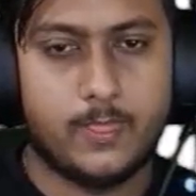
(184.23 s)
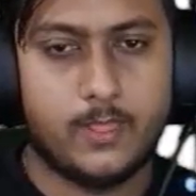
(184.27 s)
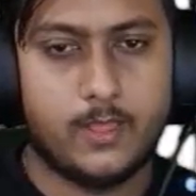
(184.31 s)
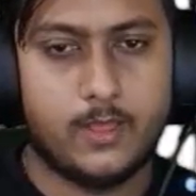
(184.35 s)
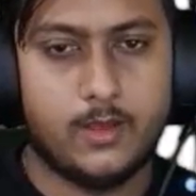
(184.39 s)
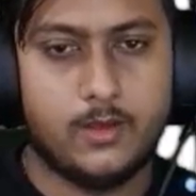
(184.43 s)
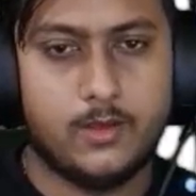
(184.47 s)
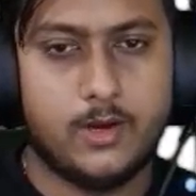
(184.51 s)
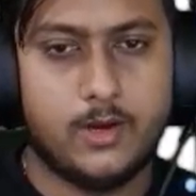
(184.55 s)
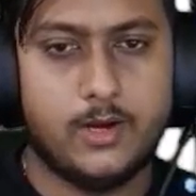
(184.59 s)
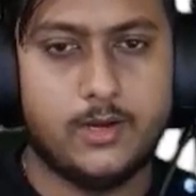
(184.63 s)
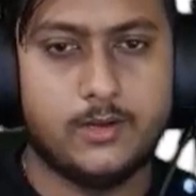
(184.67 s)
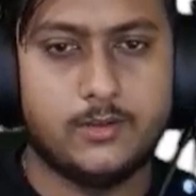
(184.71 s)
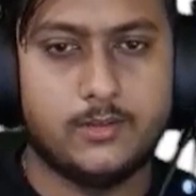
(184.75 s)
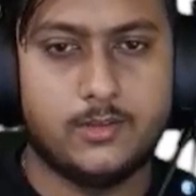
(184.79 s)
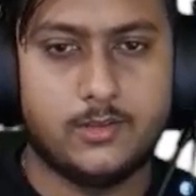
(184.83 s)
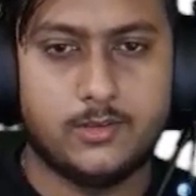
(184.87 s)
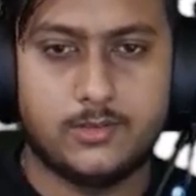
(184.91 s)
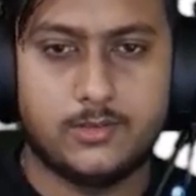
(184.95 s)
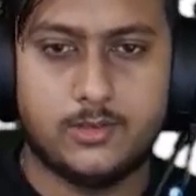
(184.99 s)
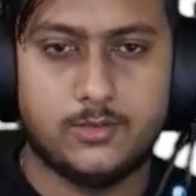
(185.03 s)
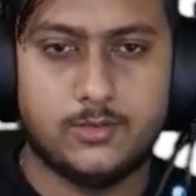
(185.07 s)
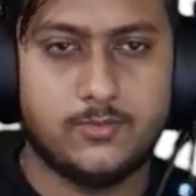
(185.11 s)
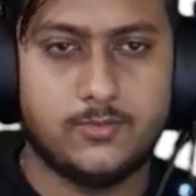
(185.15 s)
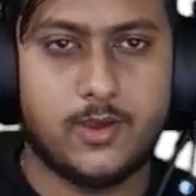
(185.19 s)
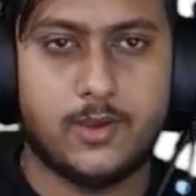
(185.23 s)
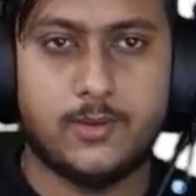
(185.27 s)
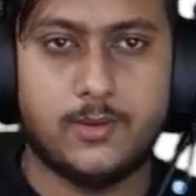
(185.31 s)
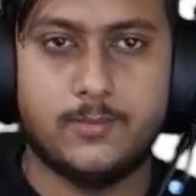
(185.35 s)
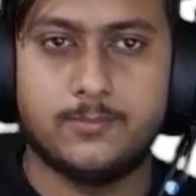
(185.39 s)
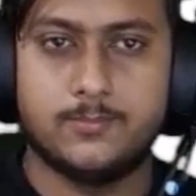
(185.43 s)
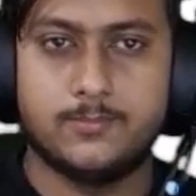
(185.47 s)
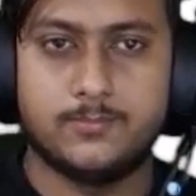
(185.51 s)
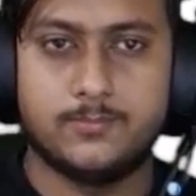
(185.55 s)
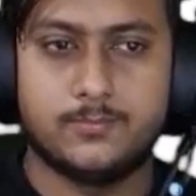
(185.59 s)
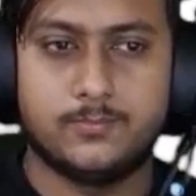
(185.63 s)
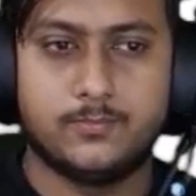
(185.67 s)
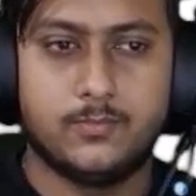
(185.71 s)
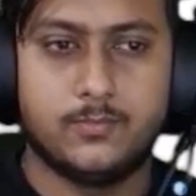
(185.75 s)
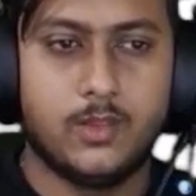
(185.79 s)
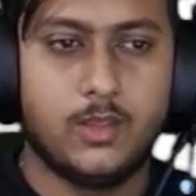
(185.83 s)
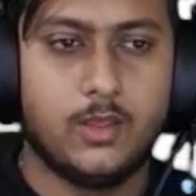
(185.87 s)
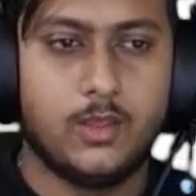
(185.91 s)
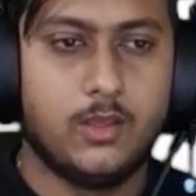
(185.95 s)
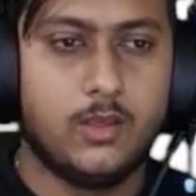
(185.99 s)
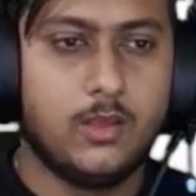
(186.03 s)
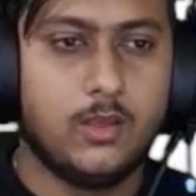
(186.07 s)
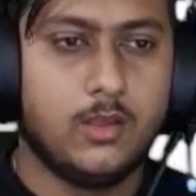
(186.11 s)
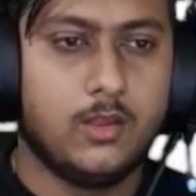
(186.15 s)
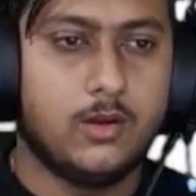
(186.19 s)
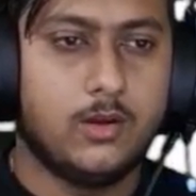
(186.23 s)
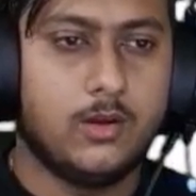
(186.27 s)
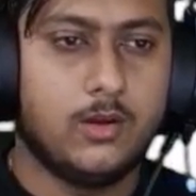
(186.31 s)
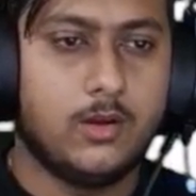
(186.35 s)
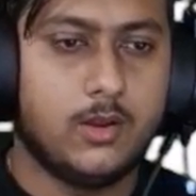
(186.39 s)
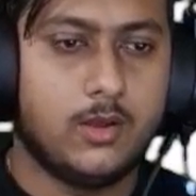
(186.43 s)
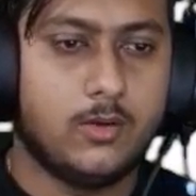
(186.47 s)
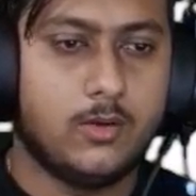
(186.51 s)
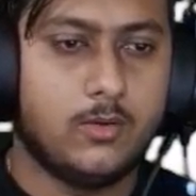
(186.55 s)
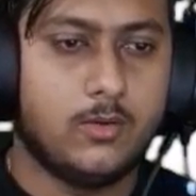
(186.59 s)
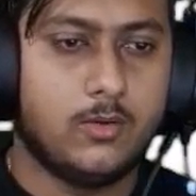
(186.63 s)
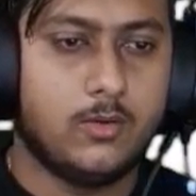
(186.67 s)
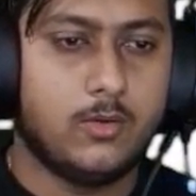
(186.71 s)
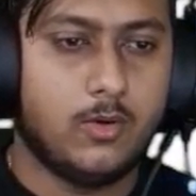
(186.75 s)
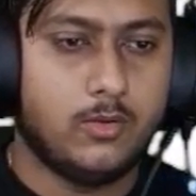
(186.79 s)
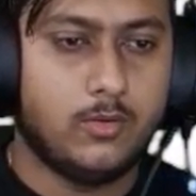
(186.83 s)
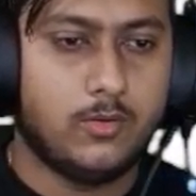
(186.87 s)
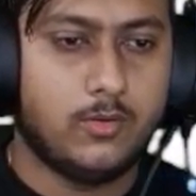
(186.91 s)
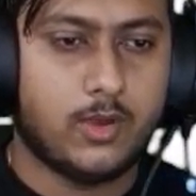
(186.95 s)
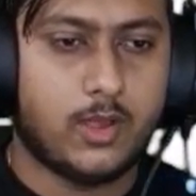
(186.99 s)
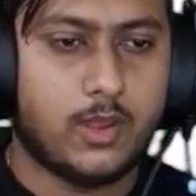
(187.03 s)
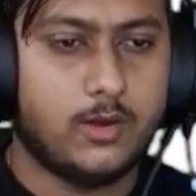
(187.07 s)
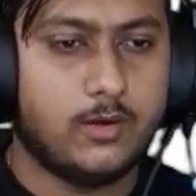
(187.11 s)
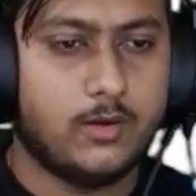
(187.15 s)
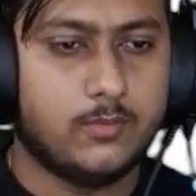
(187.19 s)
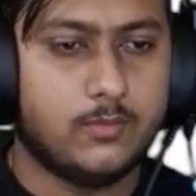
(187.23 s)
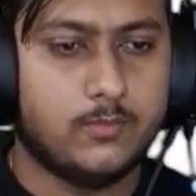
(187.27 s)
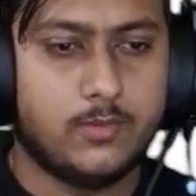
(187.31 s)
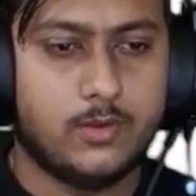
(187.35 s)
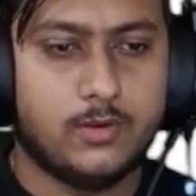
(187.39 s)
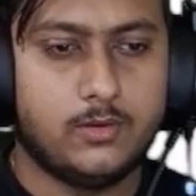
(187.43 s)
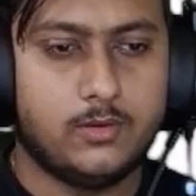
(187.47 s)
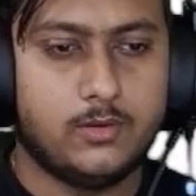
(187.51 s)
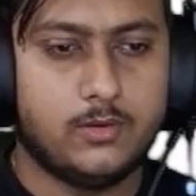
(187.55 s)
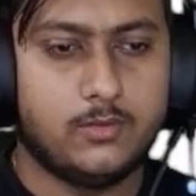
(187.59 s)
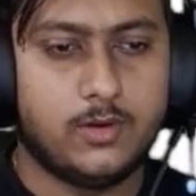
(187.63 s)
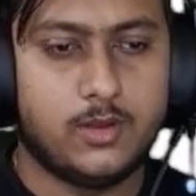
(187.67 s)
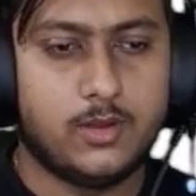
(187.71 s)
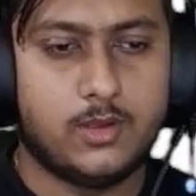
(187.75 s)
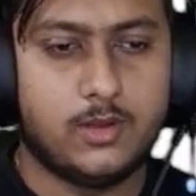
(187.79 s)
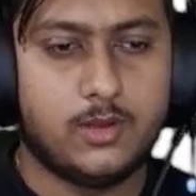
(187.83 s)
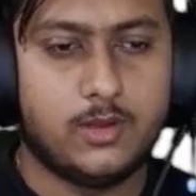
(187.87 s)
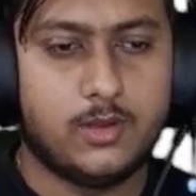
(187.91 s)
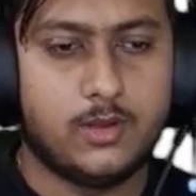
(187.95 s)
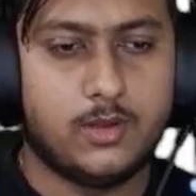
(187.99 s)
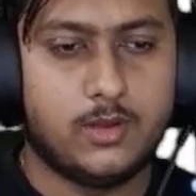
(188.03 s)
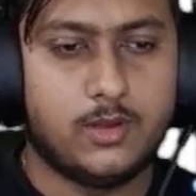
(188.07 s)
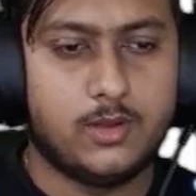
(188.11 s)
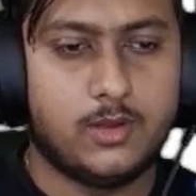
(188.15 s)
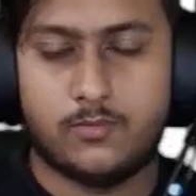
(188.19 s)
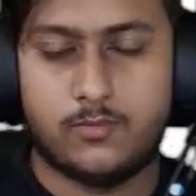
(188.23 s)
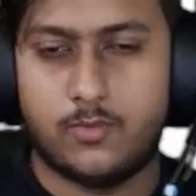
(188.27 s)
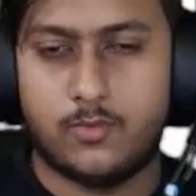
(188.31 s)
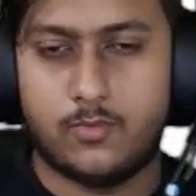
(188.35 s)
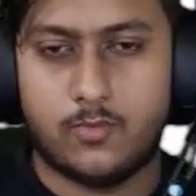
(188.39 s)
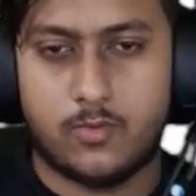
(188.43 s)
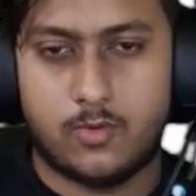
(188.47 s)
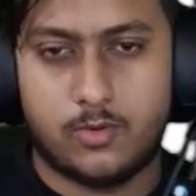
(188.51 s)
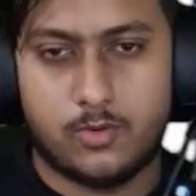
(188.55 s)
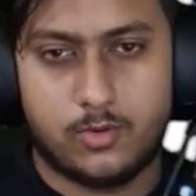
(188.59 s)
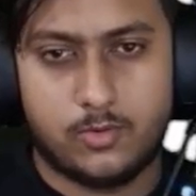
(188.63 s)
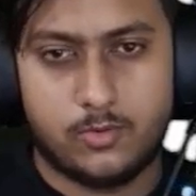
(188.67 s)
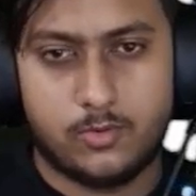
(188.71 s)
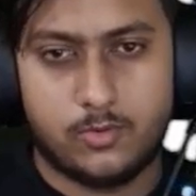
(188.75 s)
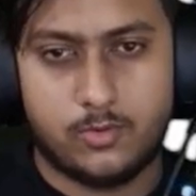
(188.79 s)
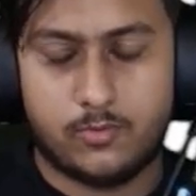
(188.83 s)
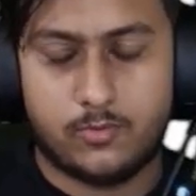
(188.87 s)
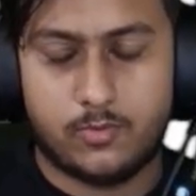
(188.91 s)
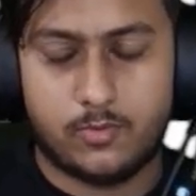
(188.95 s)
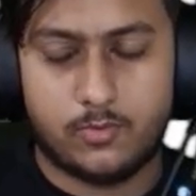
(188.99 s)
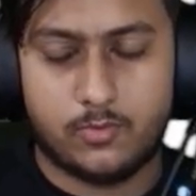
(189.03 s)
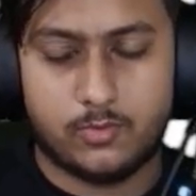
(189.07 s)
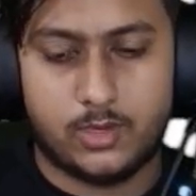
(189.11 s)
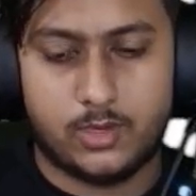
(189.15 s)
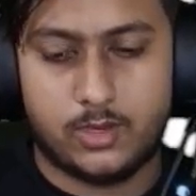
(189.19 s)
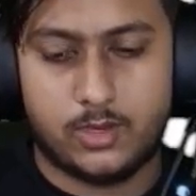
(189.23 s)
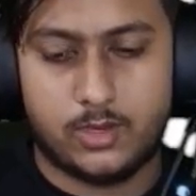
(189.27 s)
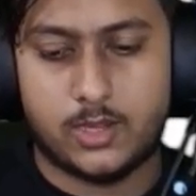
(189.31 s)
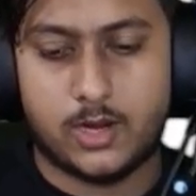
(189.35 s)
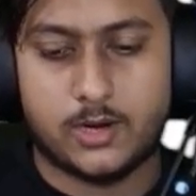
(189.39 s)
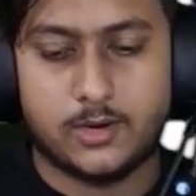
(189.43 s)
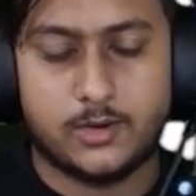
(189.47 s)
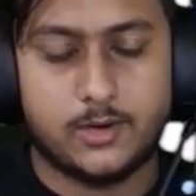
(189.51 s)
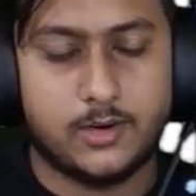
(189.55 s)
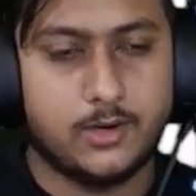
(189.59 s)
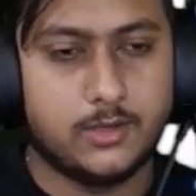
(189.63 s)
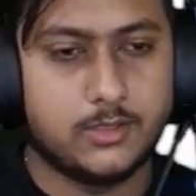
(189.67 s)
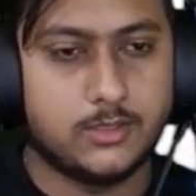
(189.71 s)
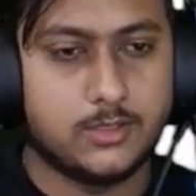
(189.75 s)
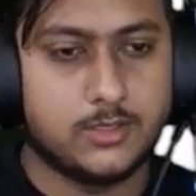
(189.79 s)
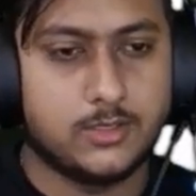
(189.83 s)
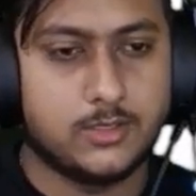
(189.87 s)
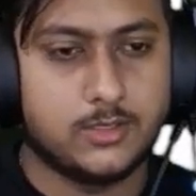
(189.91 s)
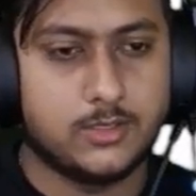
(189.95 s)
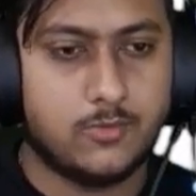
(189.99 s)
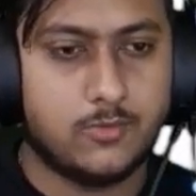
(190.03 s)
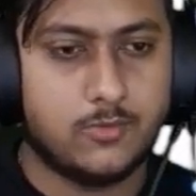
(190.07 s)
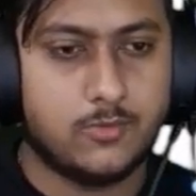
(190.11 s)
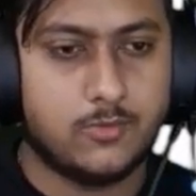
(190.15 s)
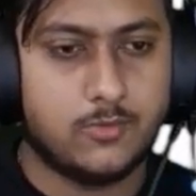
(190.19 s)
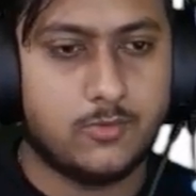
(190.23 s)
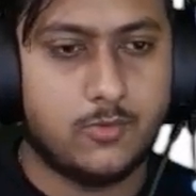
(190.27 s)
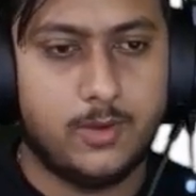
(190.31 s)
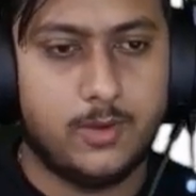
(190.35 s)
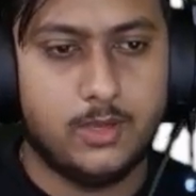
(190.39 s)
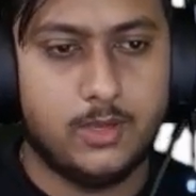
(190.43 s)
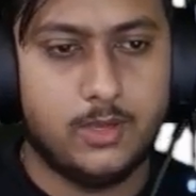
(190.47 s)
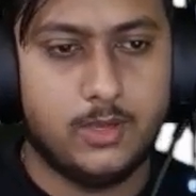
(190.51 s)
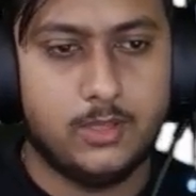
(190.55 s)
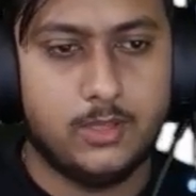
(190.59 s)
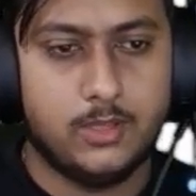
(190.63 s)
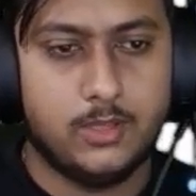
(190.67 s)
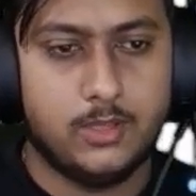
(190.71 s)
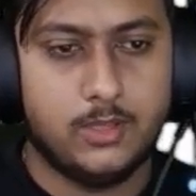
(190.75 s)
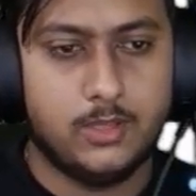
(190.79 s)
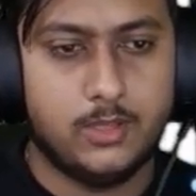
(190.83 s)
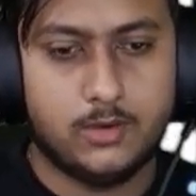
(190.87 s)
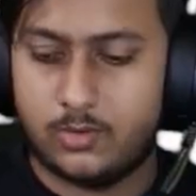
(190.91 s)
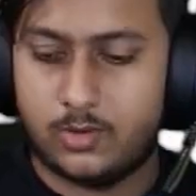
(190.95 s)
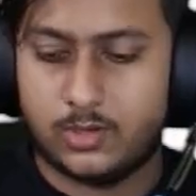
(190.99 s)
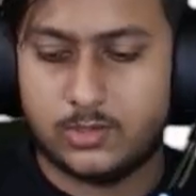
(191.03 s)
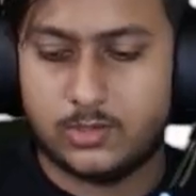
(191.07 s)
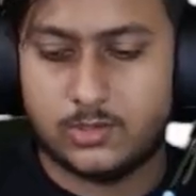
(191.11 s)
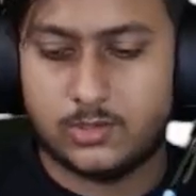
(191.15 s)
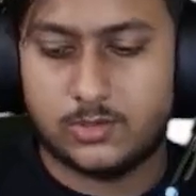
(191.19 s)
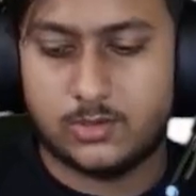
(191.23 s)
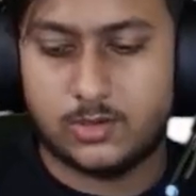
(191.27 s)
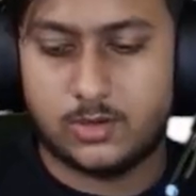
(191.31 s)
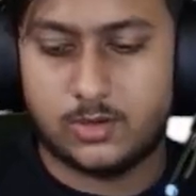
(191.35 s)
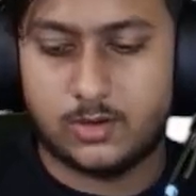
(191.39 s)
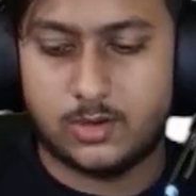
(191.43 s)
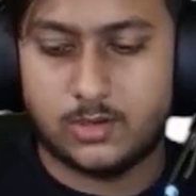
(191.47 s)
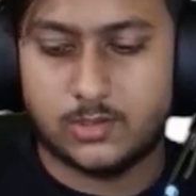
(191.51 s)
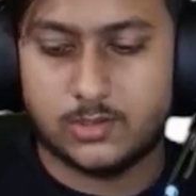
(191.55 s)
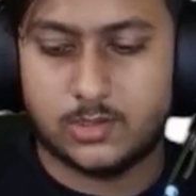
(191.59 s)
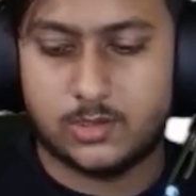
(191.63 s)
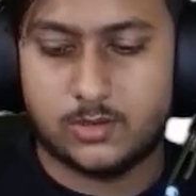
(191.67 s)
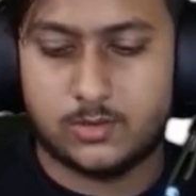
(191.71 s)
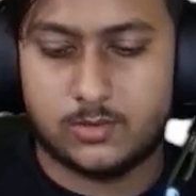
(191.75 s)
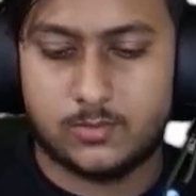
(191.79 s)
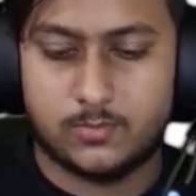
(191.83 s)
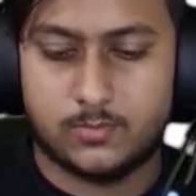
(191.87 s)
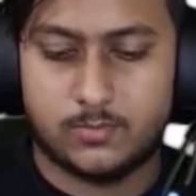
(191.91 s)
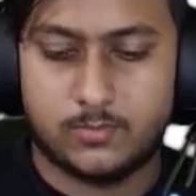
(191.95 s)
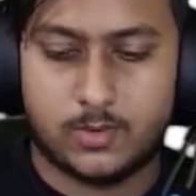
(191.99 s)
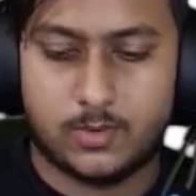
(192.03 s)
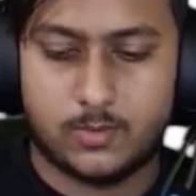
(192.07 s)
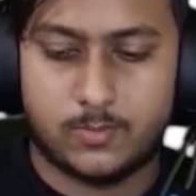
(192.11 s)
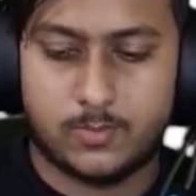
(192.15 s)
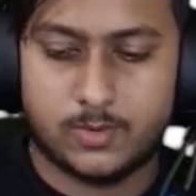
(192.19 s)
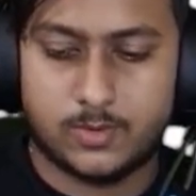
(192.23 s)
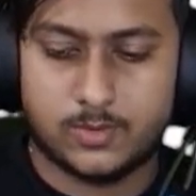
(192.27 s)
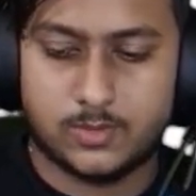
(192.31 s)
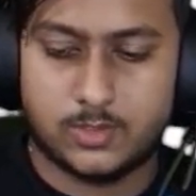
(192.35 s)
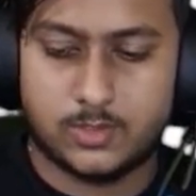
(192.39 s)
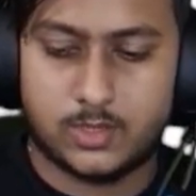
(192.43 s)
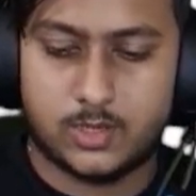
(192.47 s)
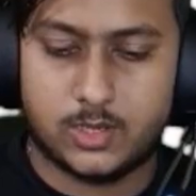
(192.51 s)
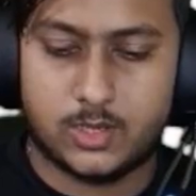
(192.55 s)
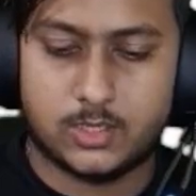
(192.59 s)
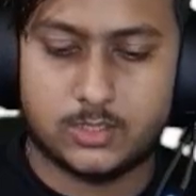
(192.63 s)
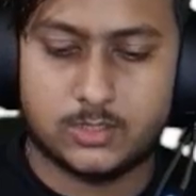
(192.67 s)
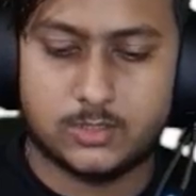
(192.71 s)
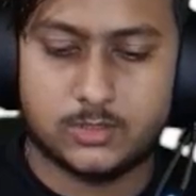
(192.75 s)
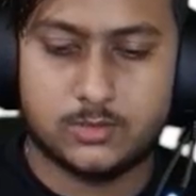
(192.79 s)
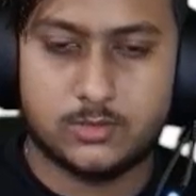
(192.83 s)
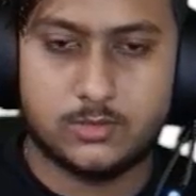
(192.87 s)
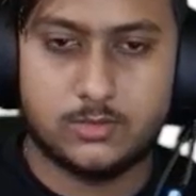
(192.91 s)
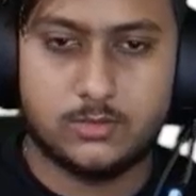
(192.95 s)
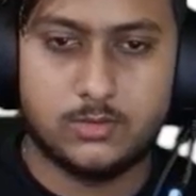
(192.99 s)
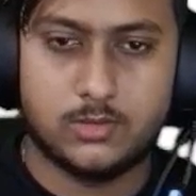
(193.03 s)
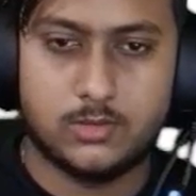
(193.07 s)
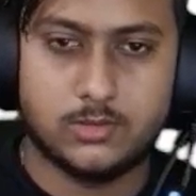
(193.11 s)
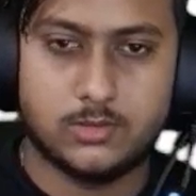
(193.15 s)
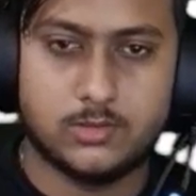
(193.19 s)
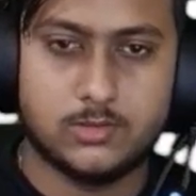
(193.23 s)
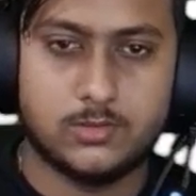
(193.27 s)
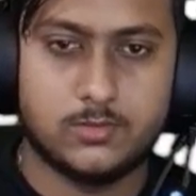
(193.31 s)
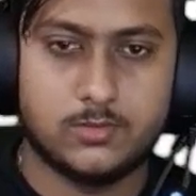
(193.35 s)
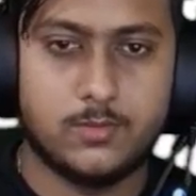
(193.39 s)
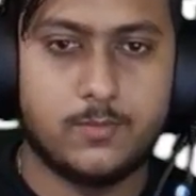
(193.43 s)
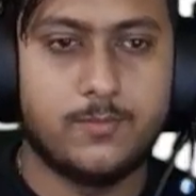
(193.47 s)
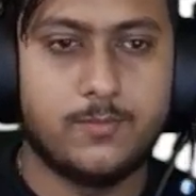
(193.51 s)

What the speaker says: Right, this is fine. Now, or you can decrease it if you want to. If you think that it's quite big, then you can just decrease it by pressing as this,